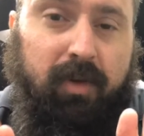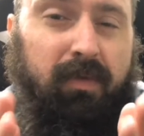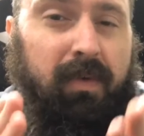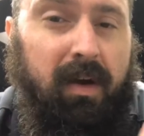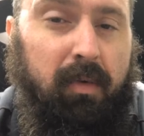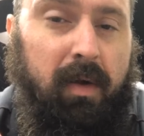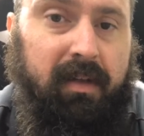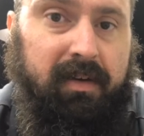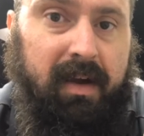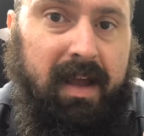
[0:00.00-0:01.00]
Do very well
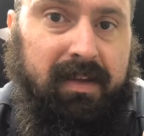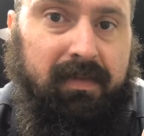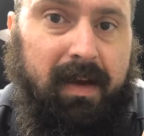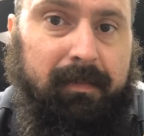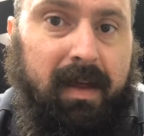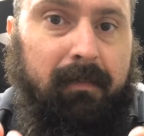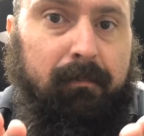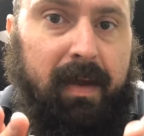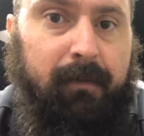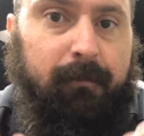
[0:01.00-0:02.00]
on your ASVAB. That'll
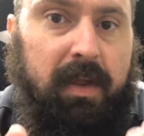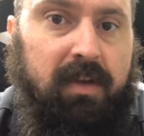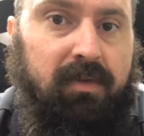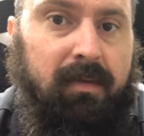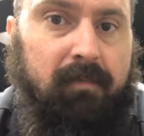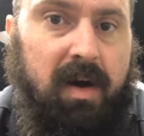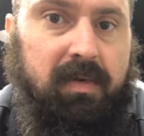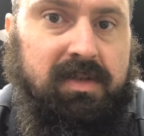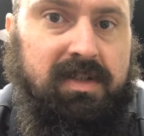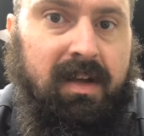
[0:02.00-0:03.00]
benefit you the
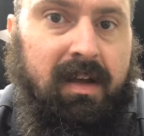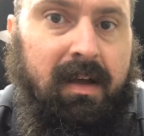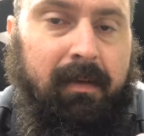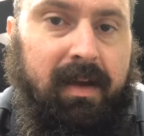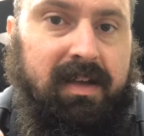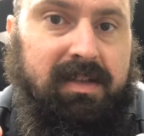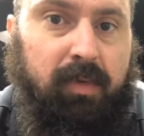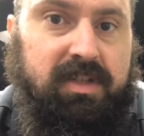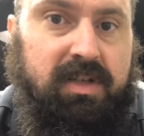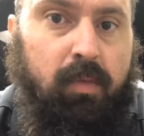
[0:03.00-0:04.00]
most, because
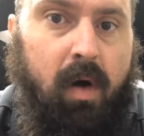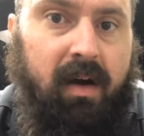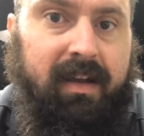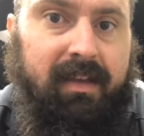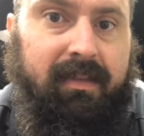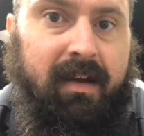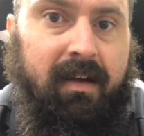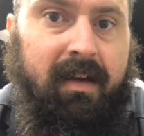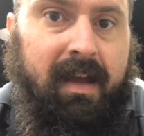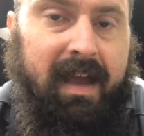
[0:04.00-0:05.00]
once you walk in
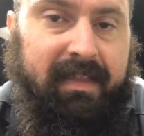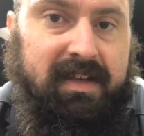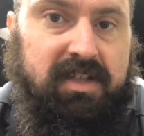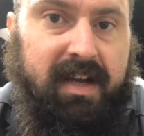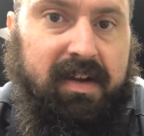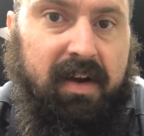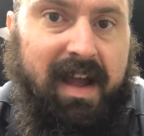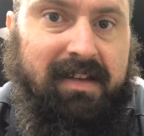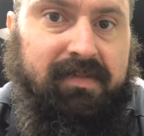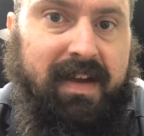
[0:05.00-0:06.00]
there and they check your
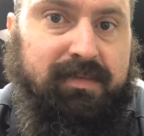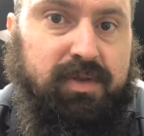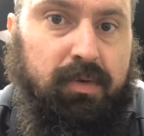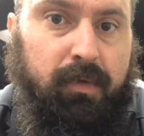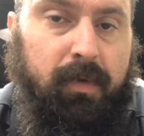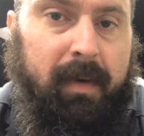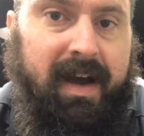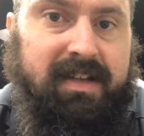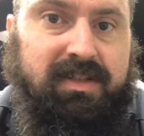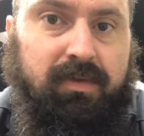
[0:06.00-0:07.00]
ASVAB score from
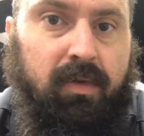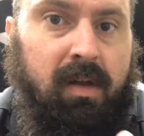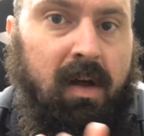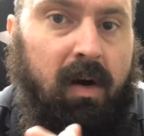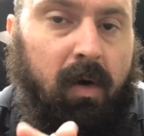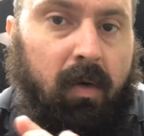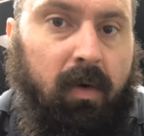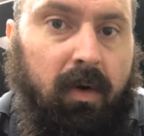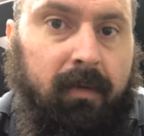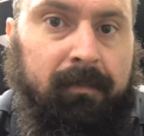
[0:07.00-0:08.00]
high school, or